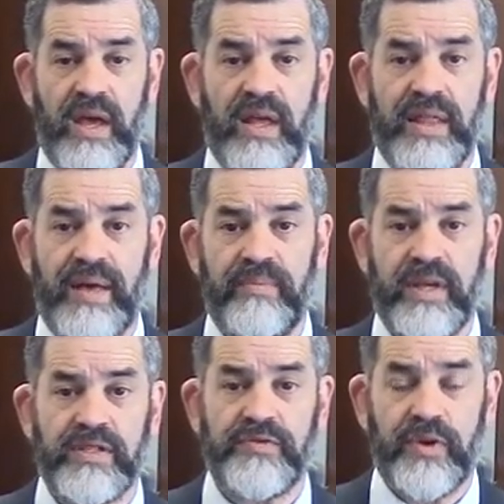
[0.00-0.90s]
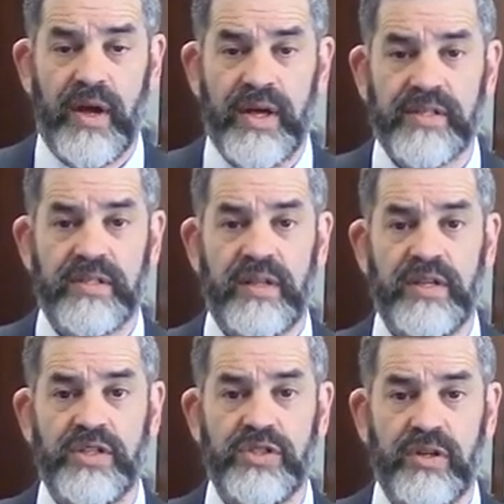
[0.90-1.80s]
And that means for us in
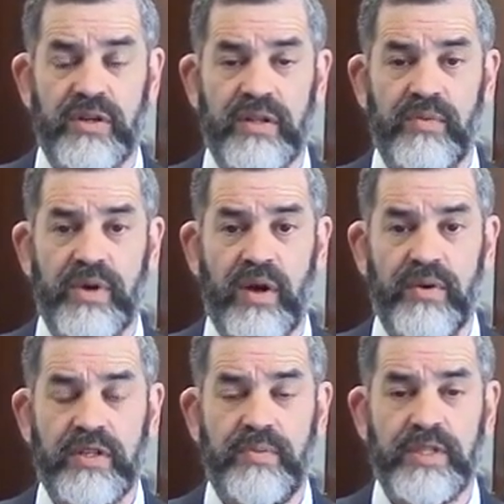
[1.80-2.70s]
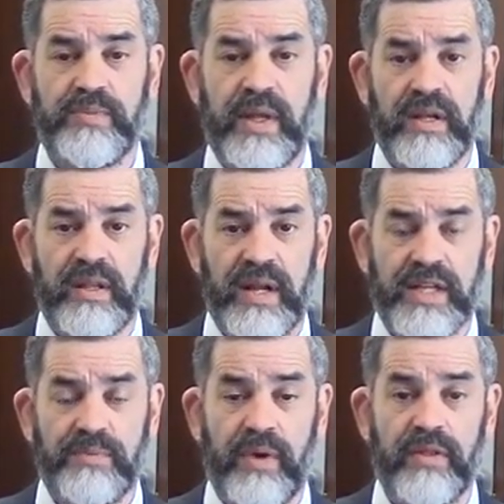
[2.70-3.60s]
this shul that we're going to be spending the
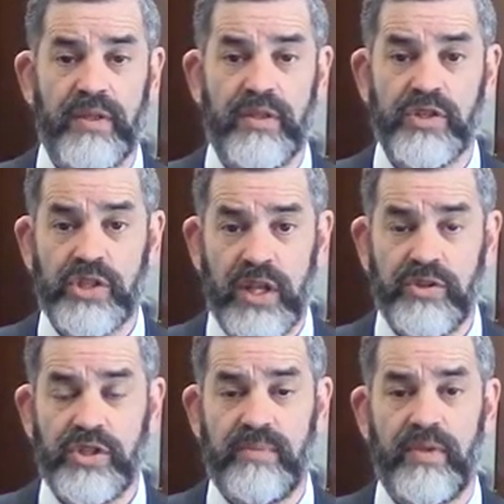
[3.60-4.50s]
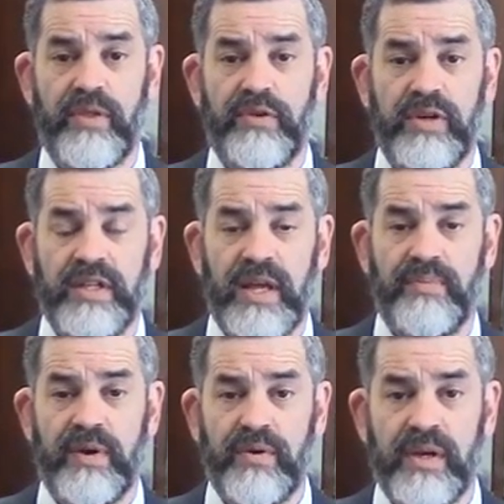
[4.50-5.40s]
next month, the Shloshim, the 30-day
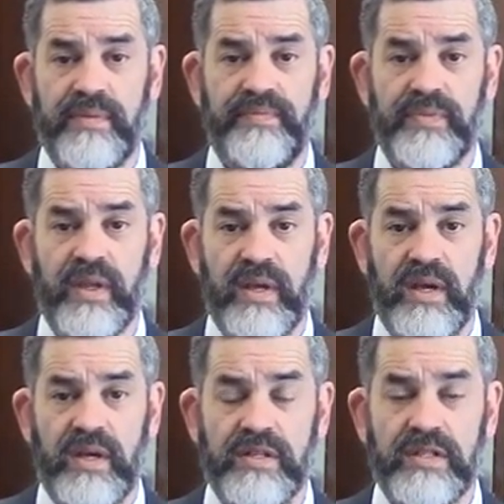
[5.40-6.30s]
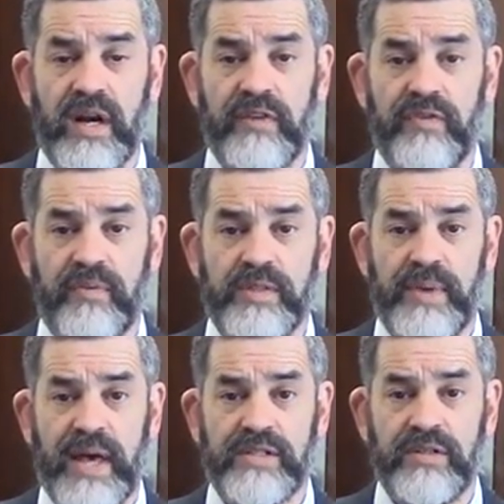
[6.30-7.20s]
period, starting from this
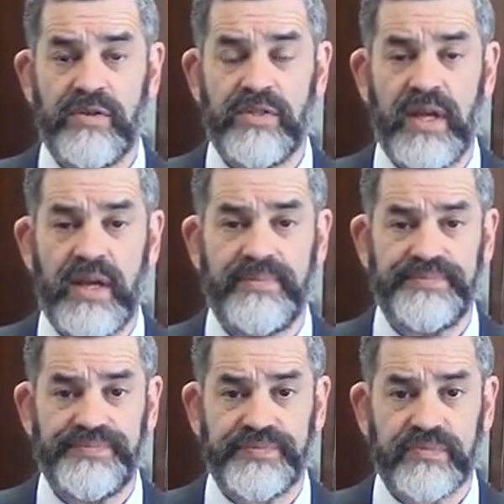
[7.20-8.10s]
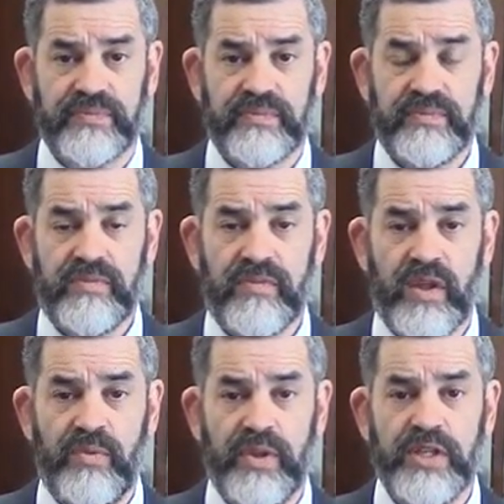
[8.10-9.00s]
past Tuesday,
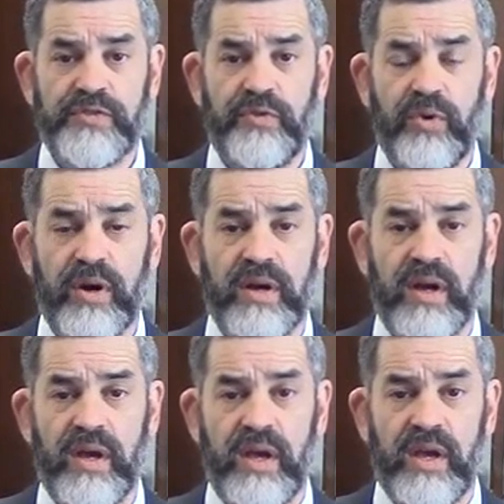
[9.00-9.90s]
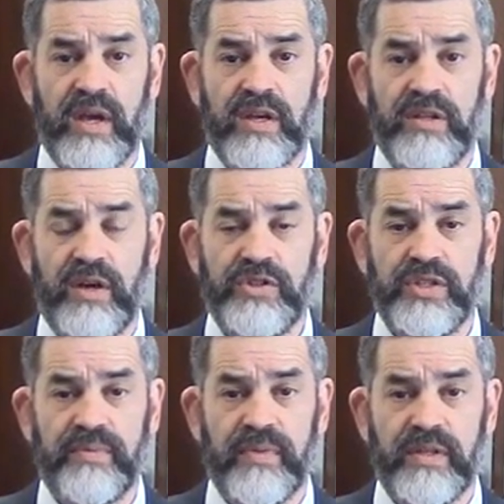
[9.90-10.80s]
when these 4
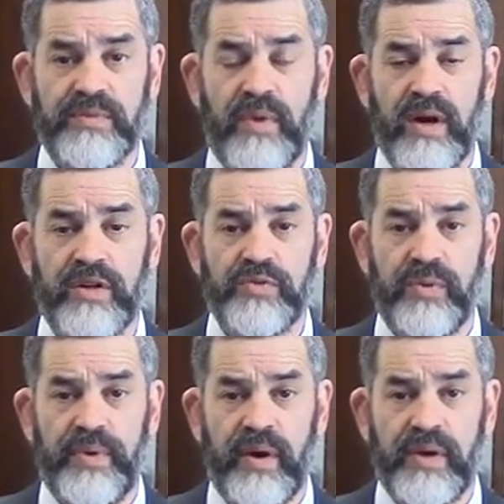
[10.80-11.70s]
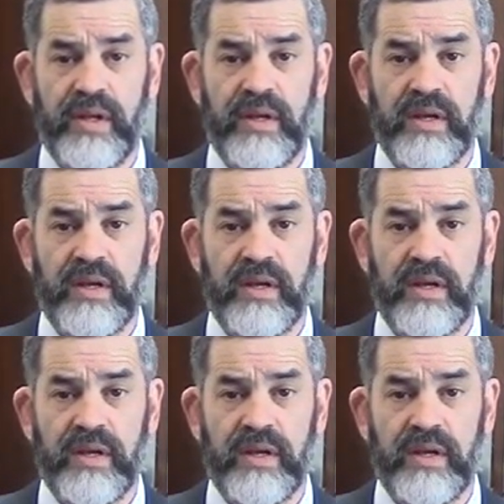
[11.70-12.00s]
Kedoshim, these martyrs, were buried.